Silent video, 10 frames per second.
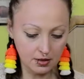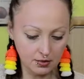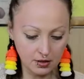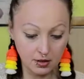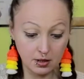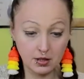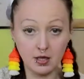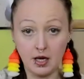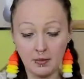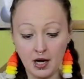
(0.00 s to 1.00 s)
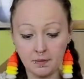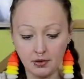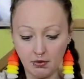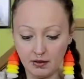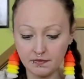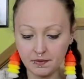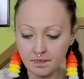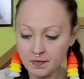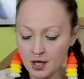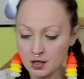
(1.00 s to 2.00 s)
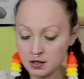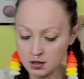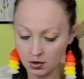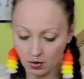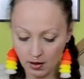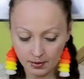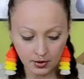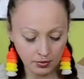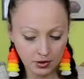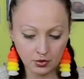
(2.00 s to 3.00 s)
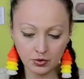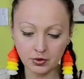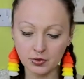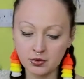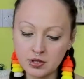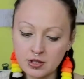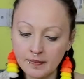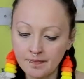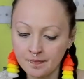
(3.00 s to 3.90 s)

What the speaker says: the consistency that I'm happy with, so I'm going to use